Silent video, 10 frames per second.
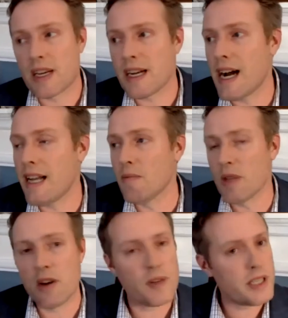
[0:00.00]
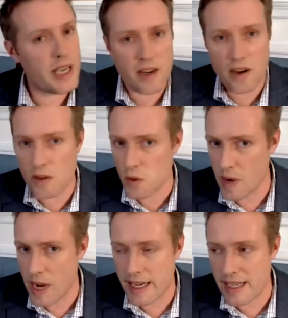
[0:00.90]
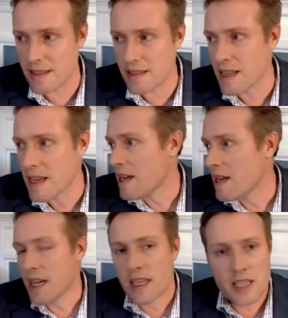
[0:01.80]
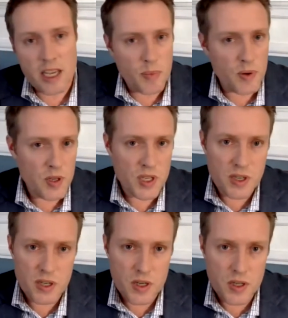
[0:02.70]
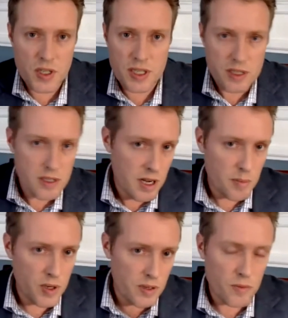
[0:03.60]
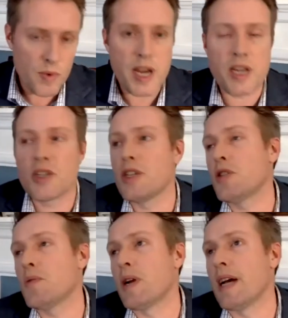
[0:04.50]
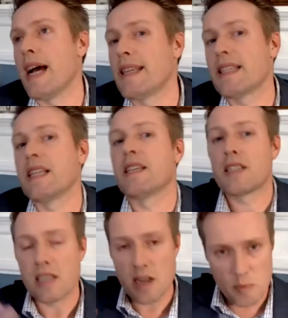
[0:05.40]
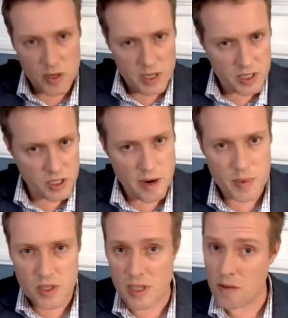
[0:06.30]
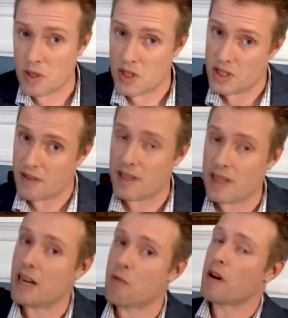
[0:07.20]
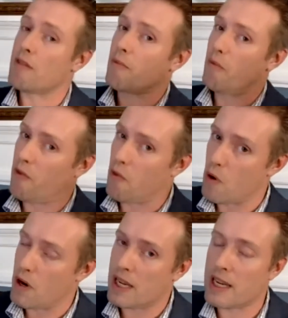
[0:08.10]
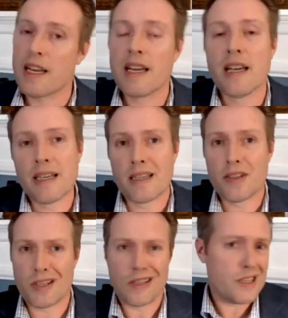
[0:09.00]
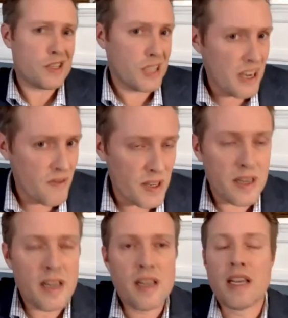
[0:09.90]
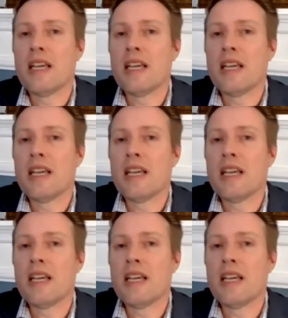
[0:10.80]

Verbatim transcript: of the column. They overtake all those wagons, take prisoners, number ranges, but I, I think the number discrepancy, which is every, anywhere from 40 to like seven,